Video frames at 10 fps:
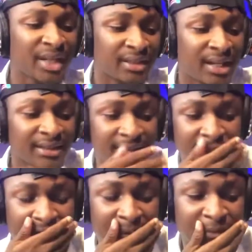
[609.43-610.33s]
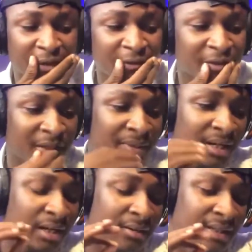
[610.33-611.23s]
The last thing, she also talk
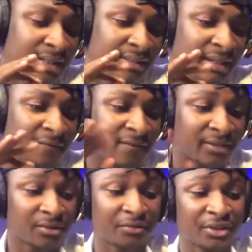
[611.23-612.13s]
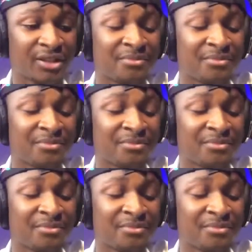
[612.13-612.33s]
about it's her first official